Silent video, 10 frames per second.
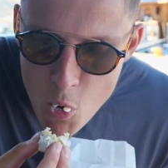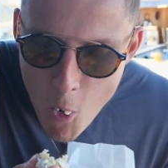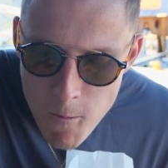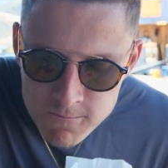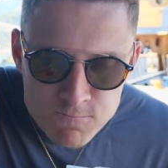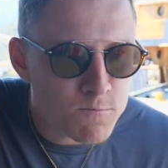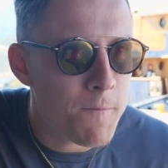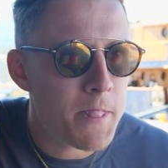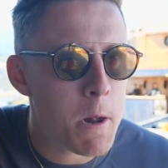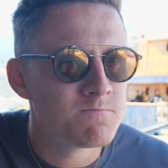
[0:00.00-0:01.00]
the
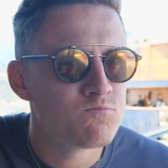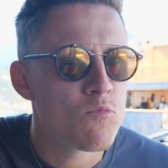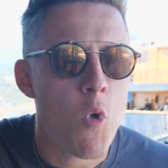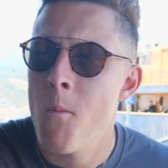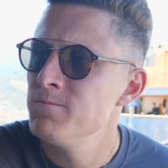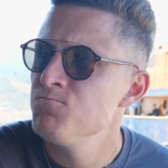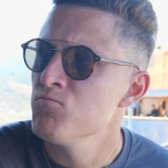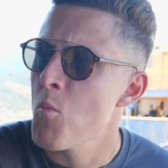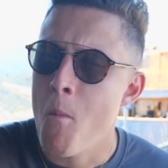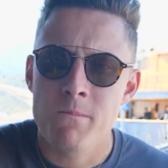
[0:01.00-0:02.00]
ice and sugar just goes
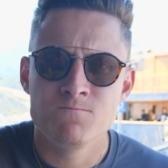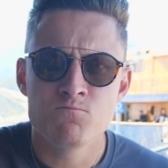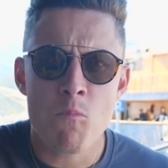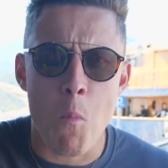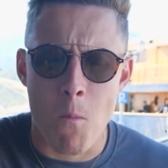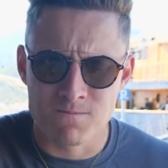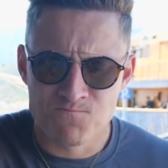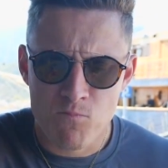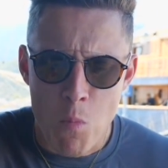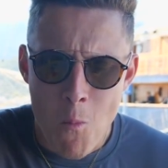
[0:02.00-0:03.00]
everywhere. Can
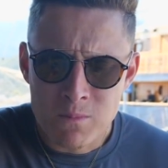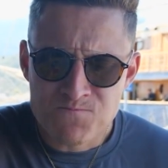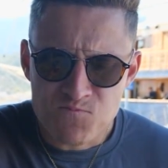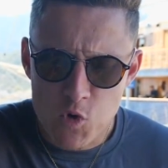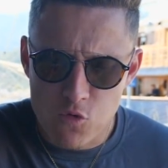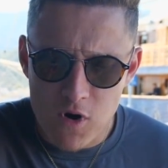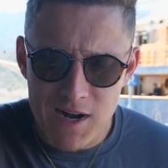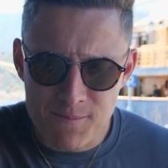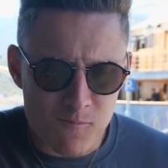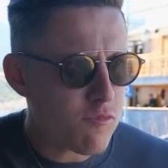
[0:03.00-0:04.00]
you
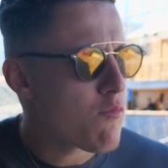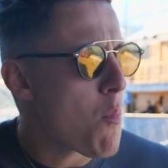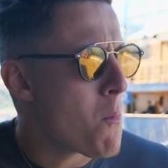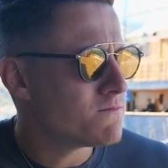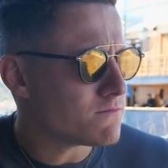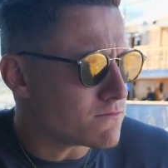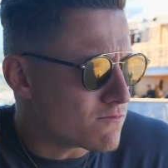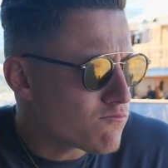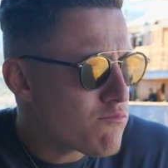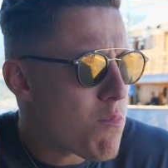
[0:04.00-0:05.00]
describe them? I couldn't
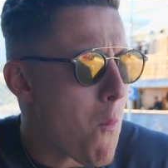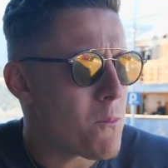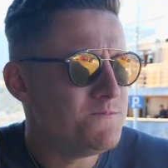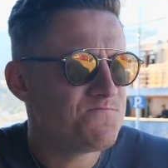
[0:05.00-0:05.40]
describe them.